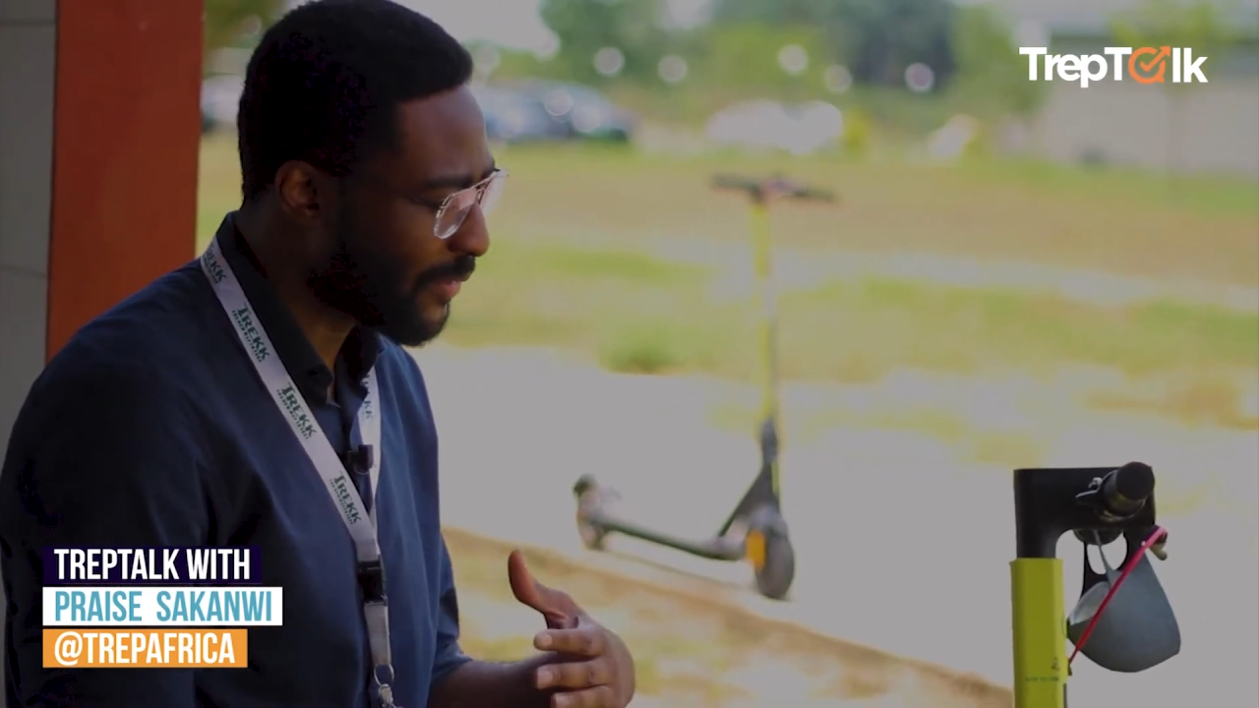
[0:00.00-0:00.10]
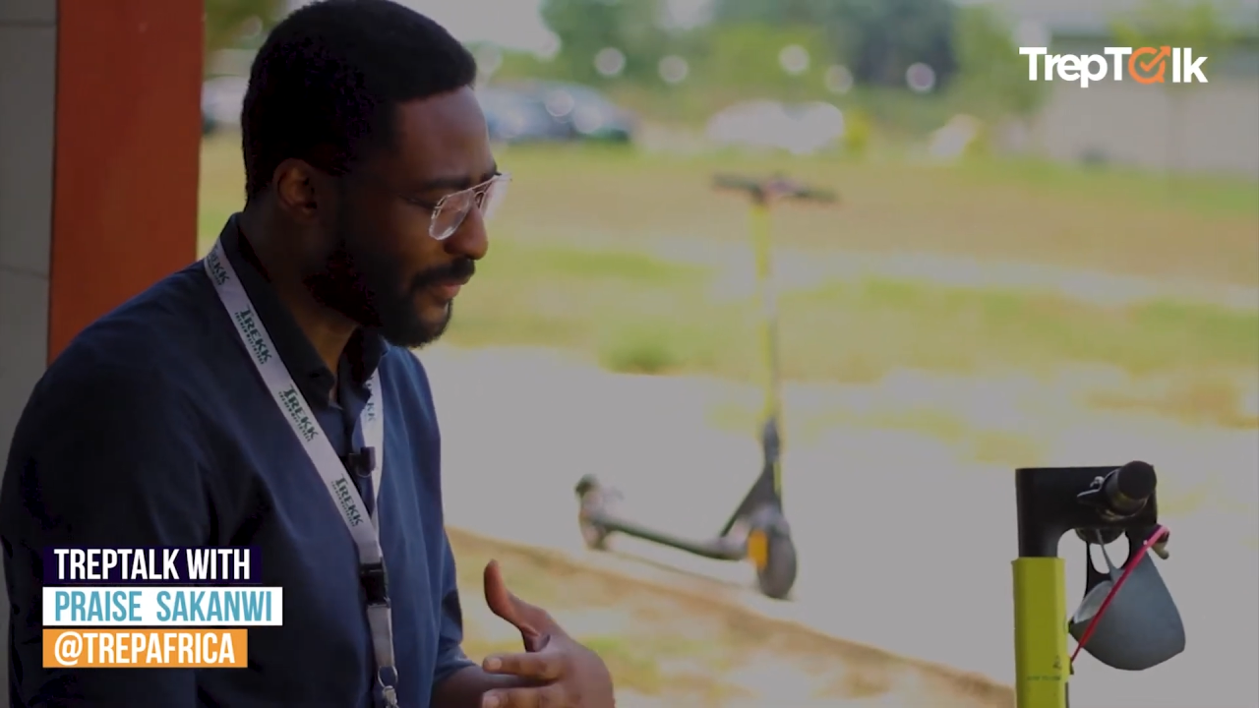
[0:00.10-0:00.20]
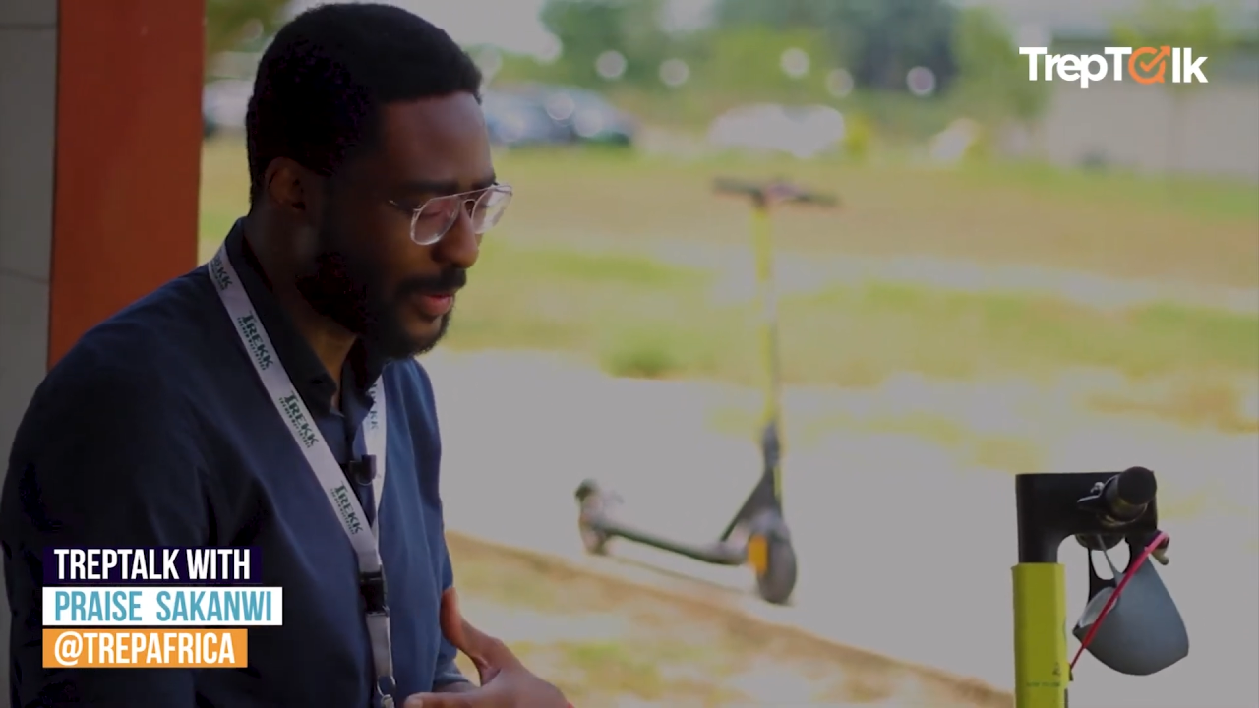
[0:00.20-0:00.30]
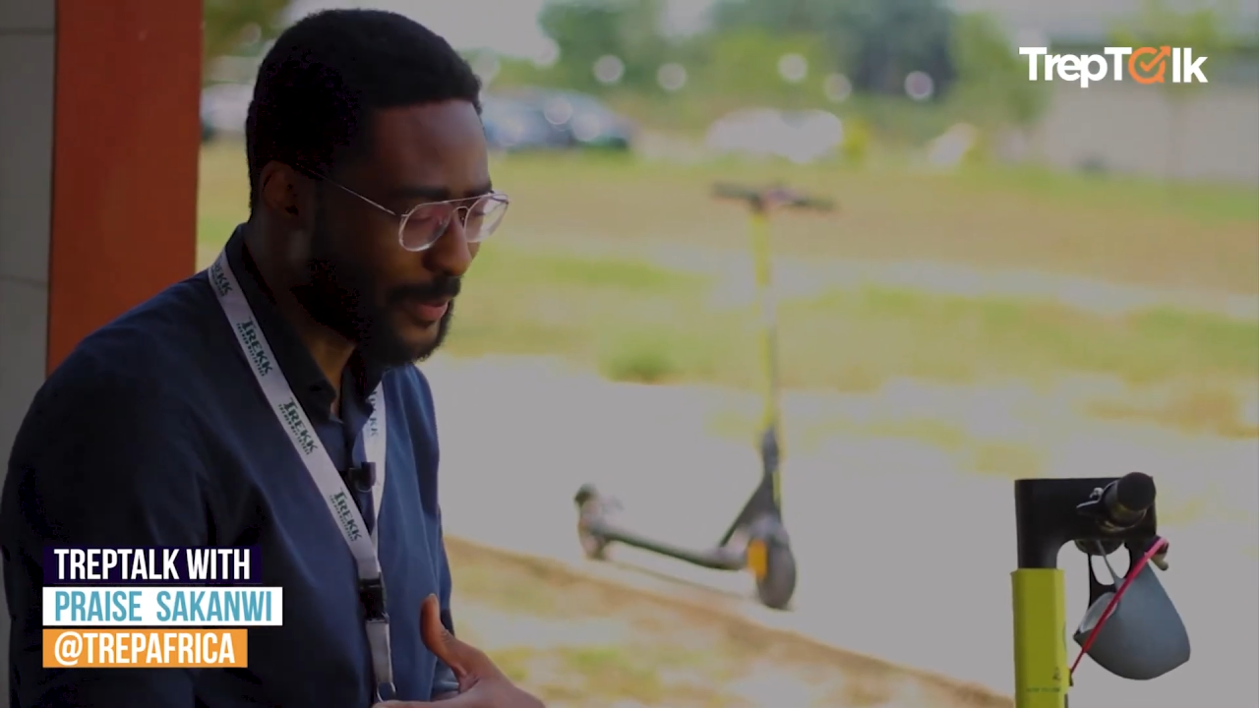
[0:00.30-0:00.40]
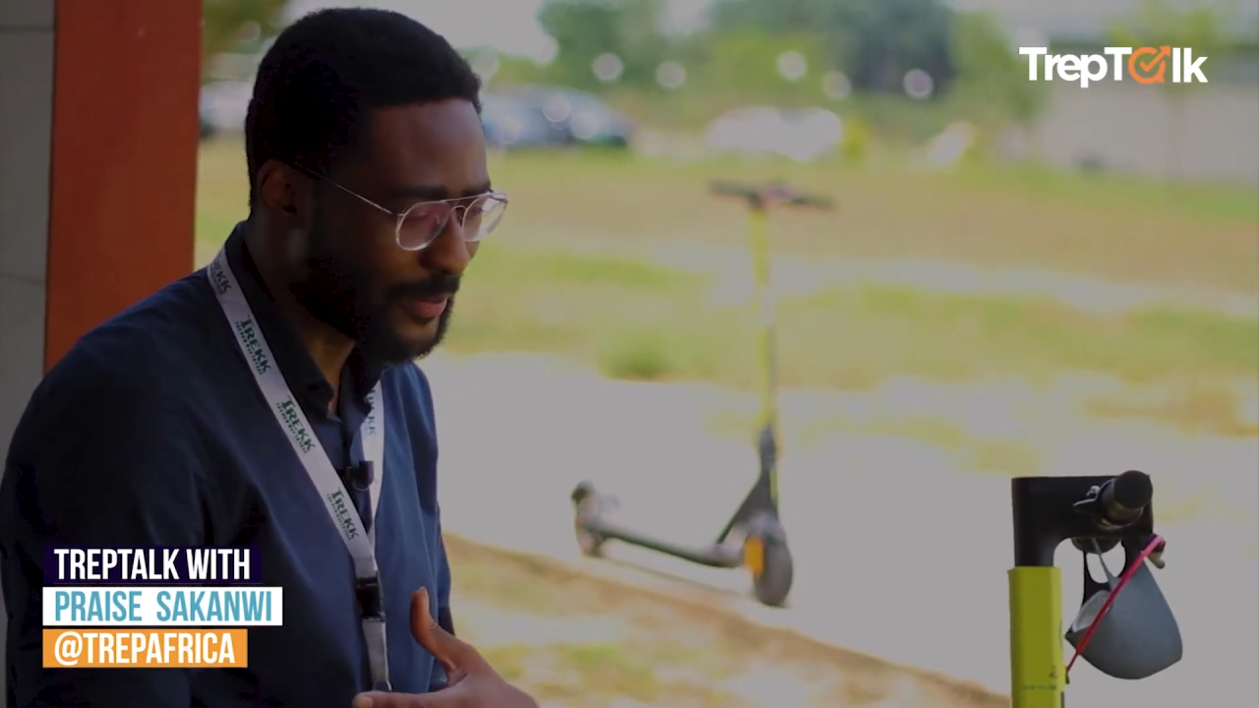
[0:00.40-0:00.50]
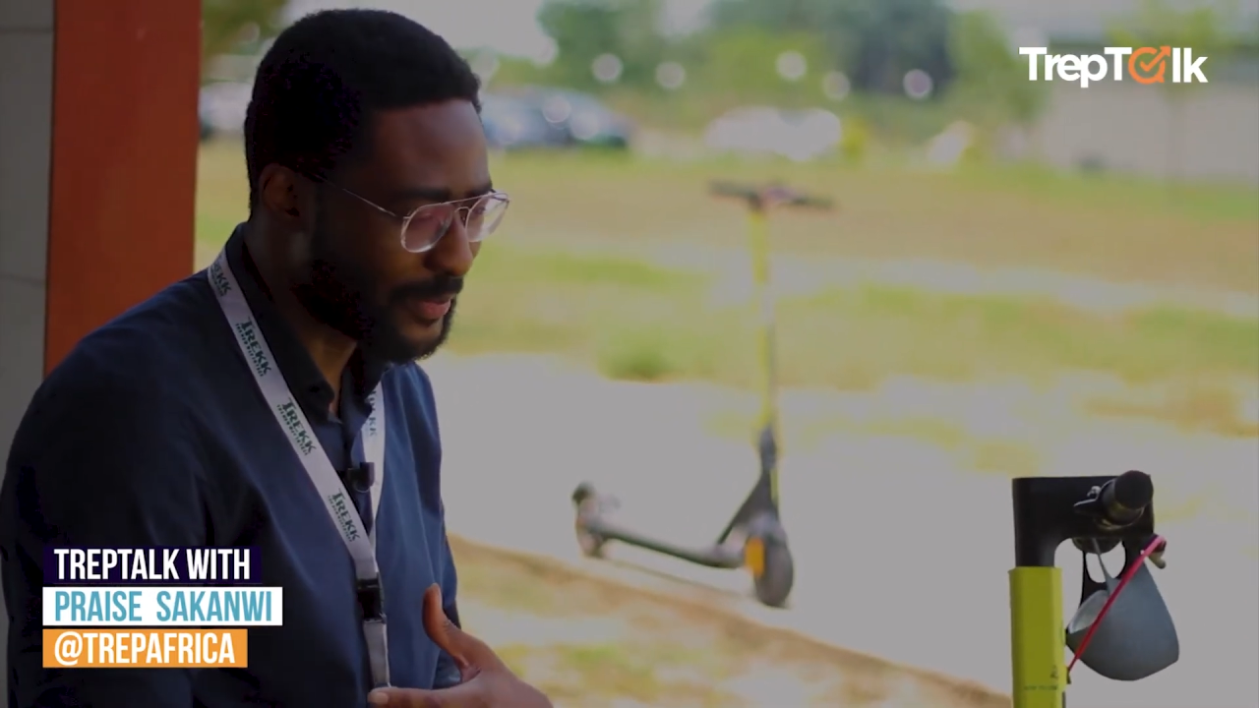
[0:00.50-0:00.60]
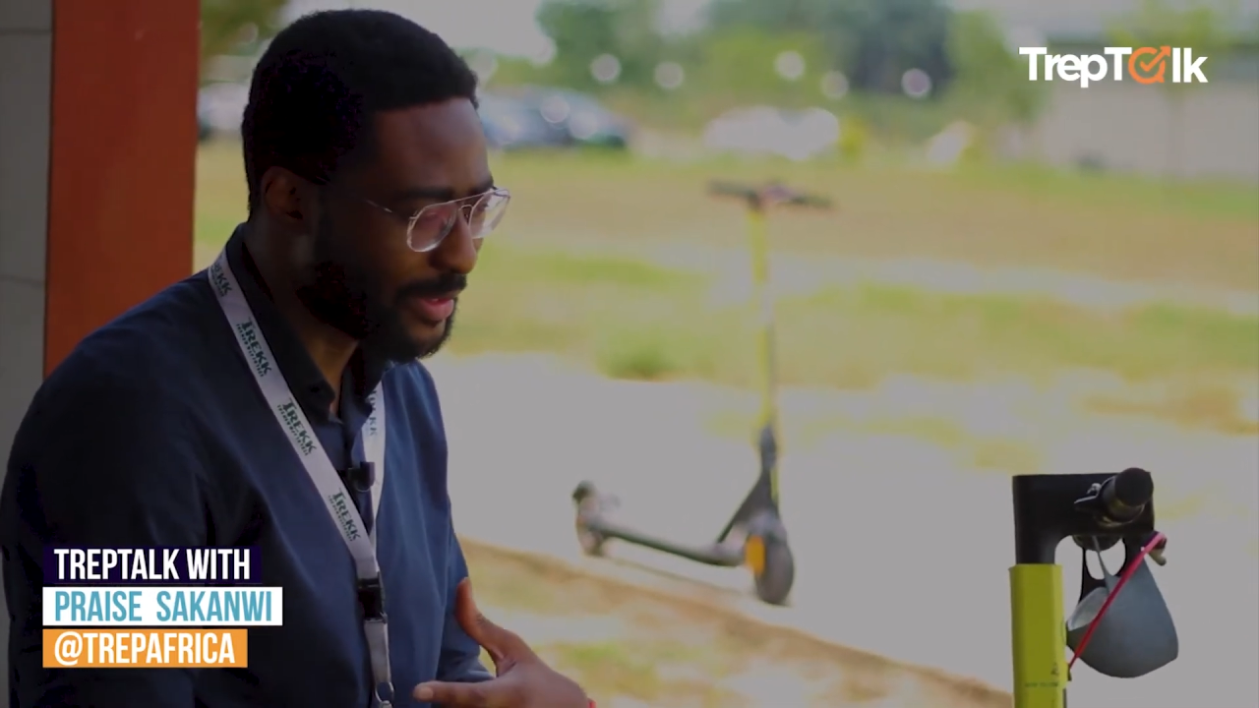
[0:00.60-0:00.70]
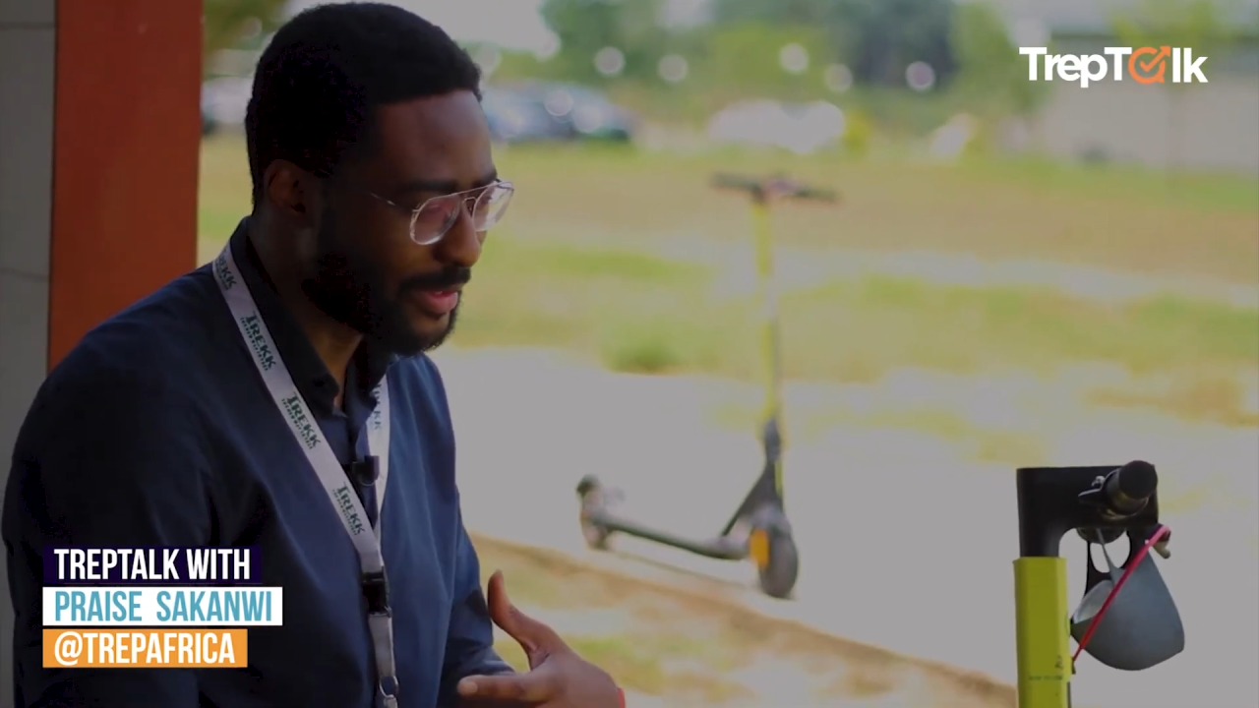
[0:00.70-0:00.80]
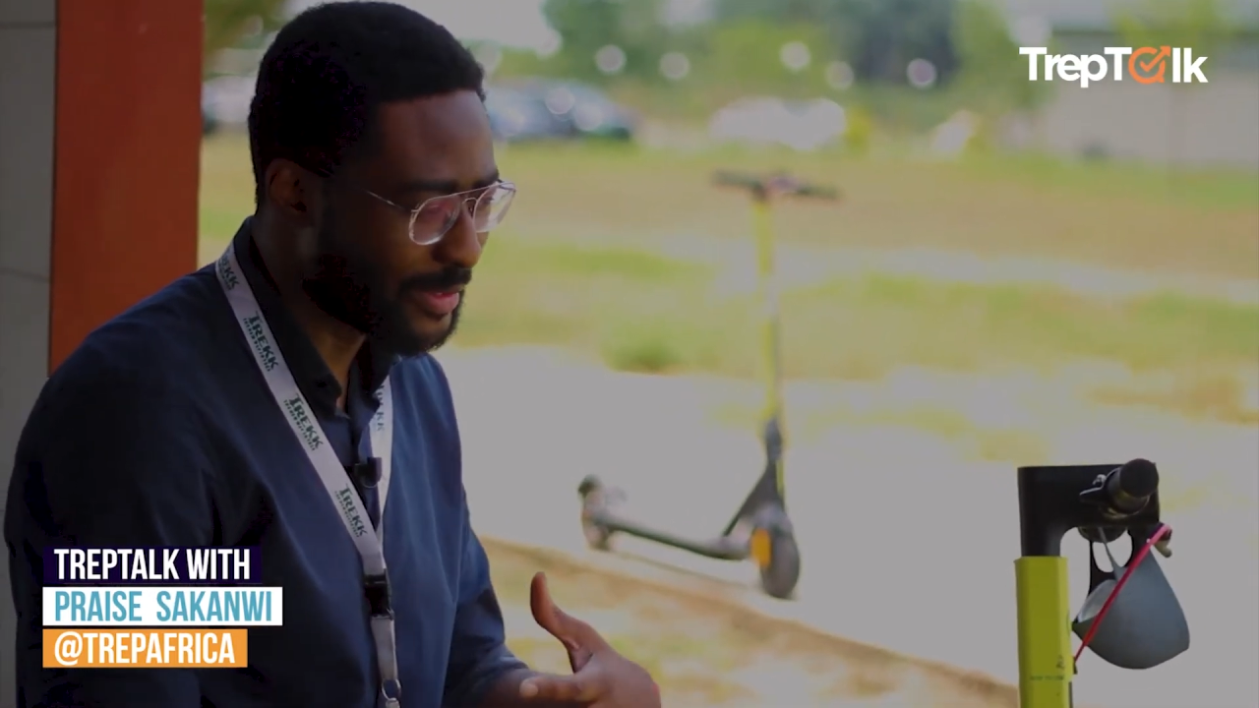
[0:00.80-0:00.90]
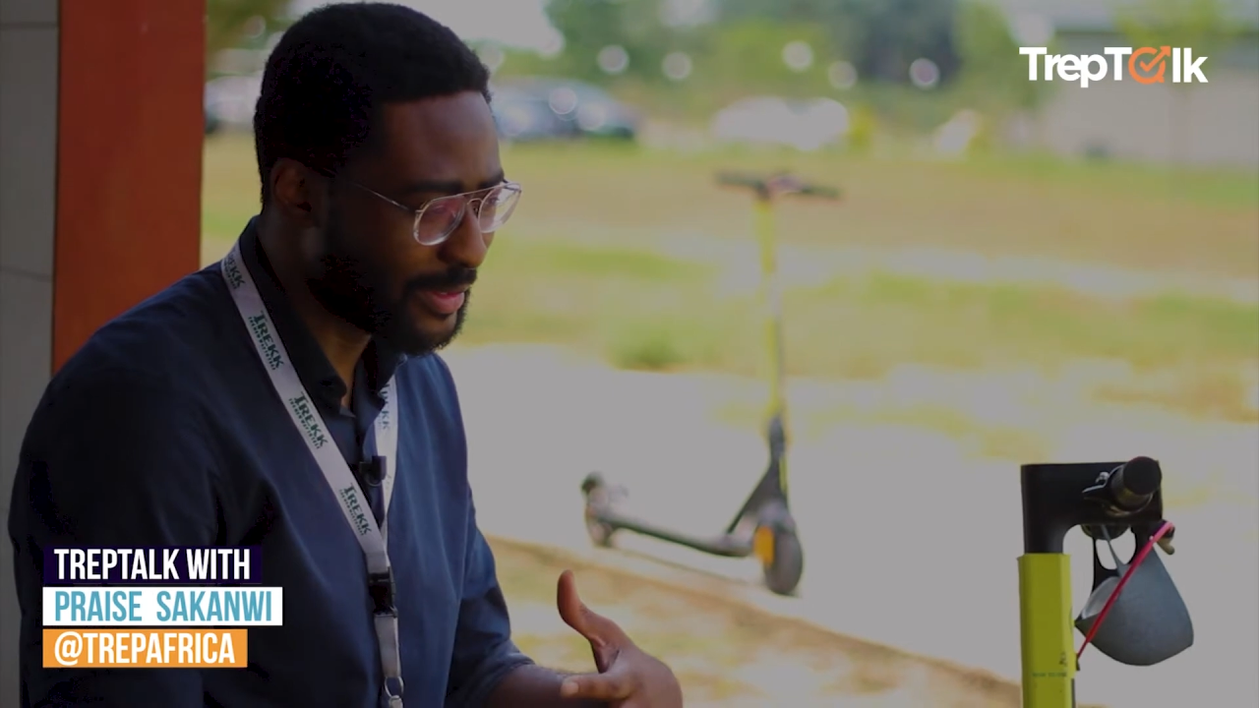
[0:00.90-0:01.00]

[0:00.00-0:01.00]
from the,